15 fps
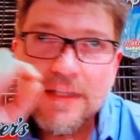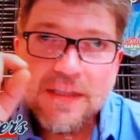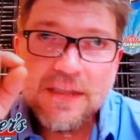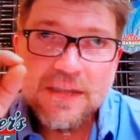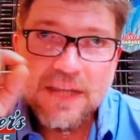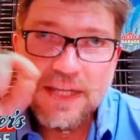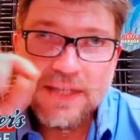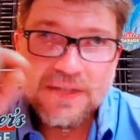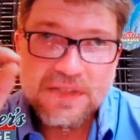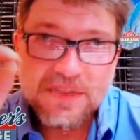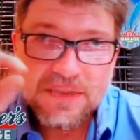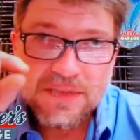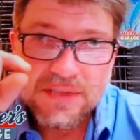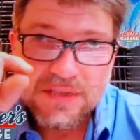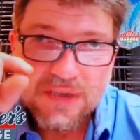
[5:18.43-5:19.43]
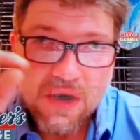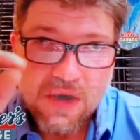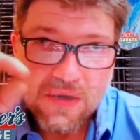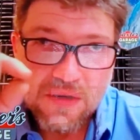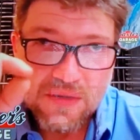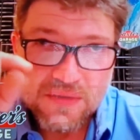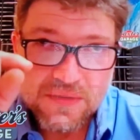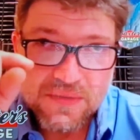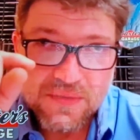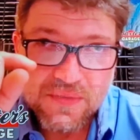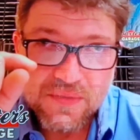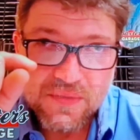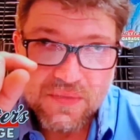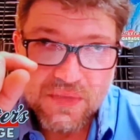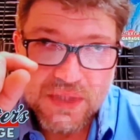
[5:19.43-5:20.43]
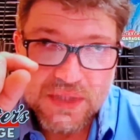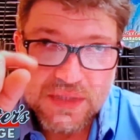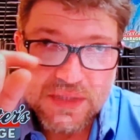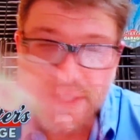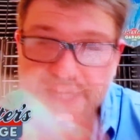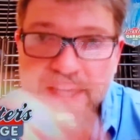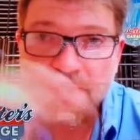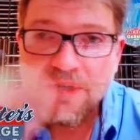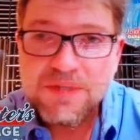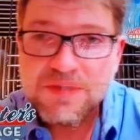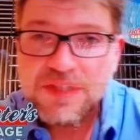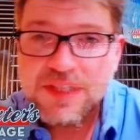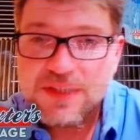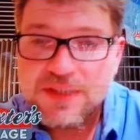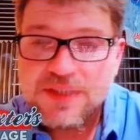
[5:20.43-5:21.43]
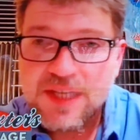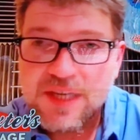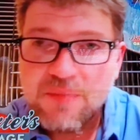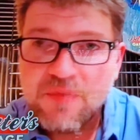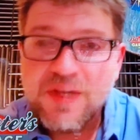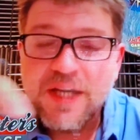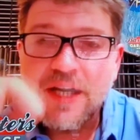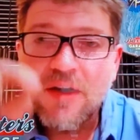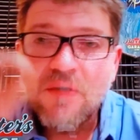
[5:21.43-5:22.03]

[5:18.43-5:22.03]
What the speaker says: let's talk. Evos did the same thing.